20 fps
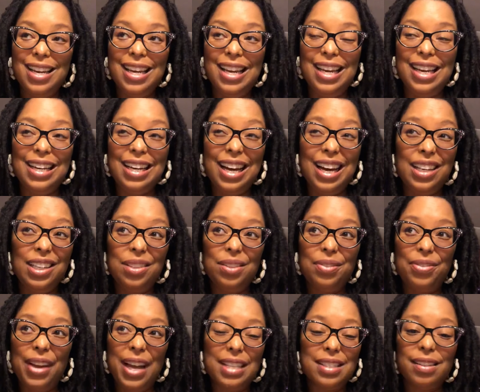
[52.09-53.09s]
and kind
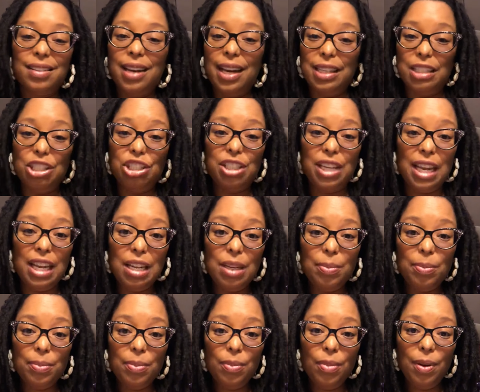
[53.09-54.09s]
of has a lot of
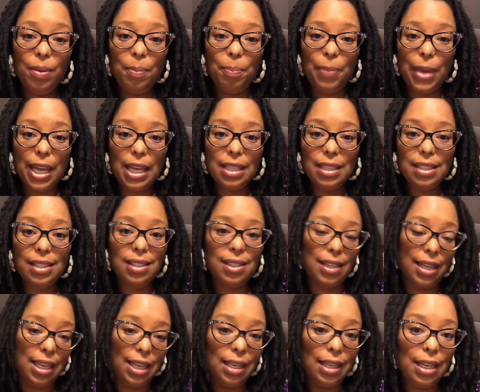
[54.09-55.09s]
shame base
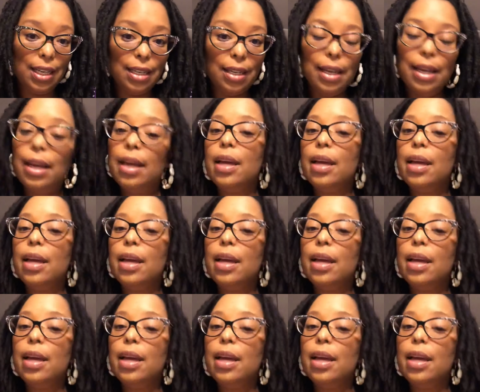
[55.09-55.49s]
in it.